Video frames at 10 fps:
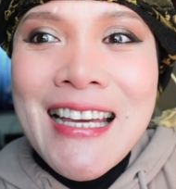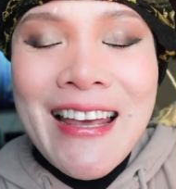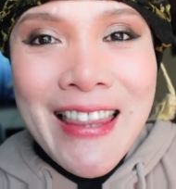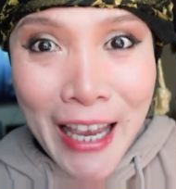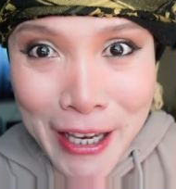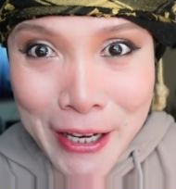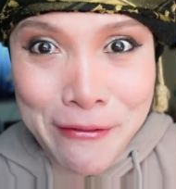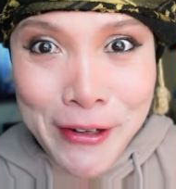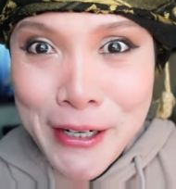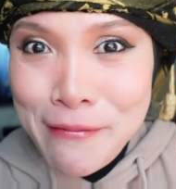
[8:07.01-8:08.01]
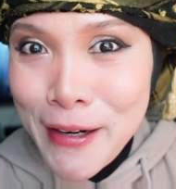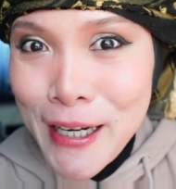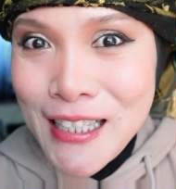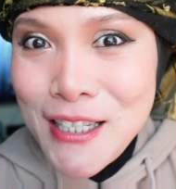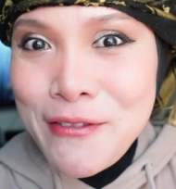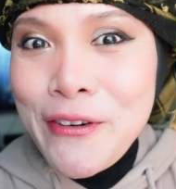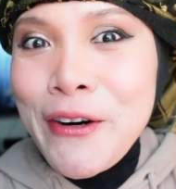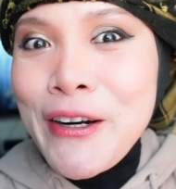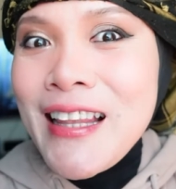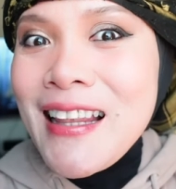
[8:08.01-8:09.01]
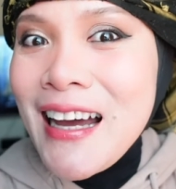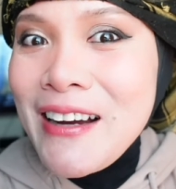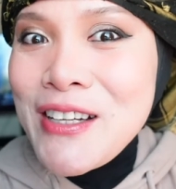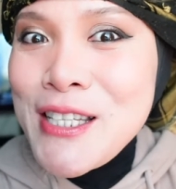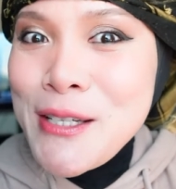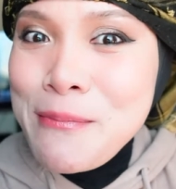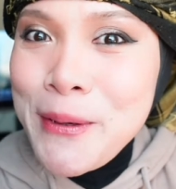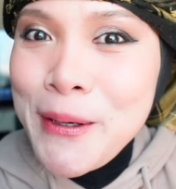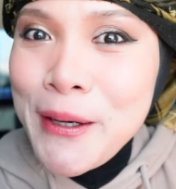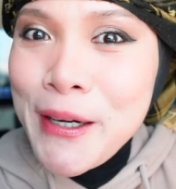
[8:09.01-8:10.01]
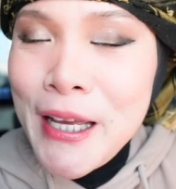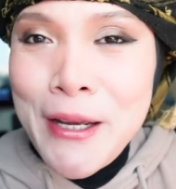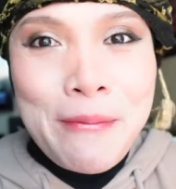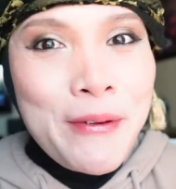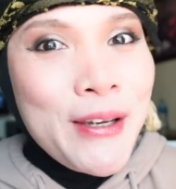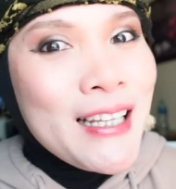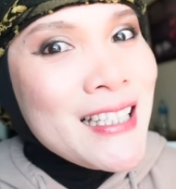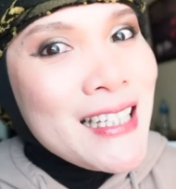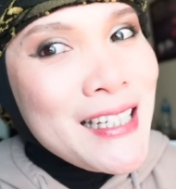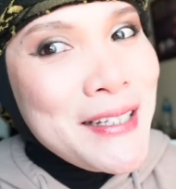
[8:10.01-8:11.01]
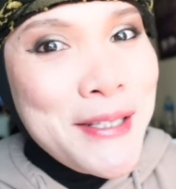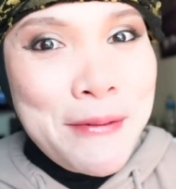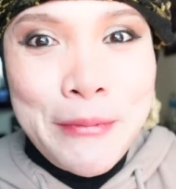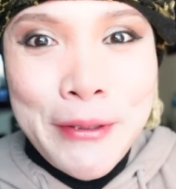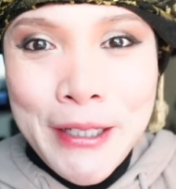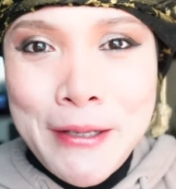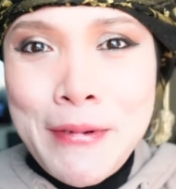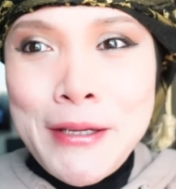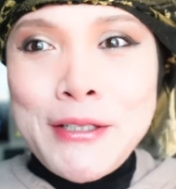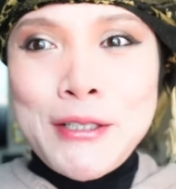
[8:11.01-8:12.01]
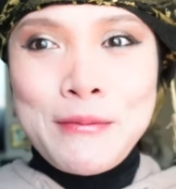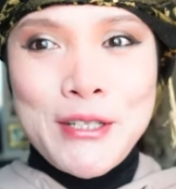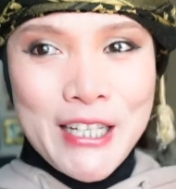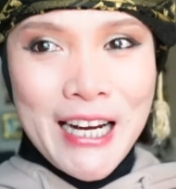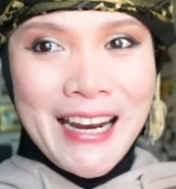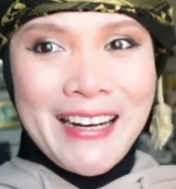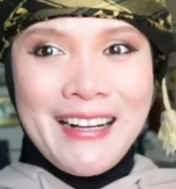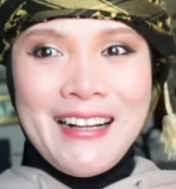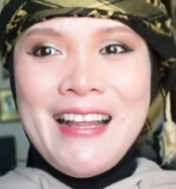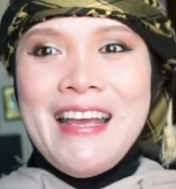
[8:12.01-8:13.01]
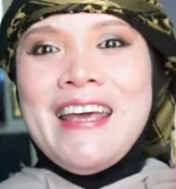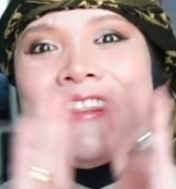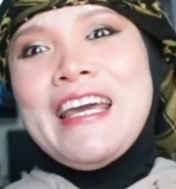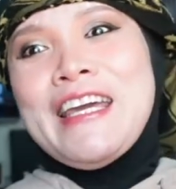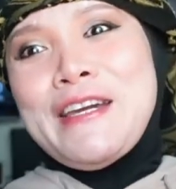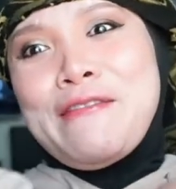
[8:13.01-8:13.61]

Yeah, thank you very much for the love and support. I hope you continue supporting my YouTube channel. Thank you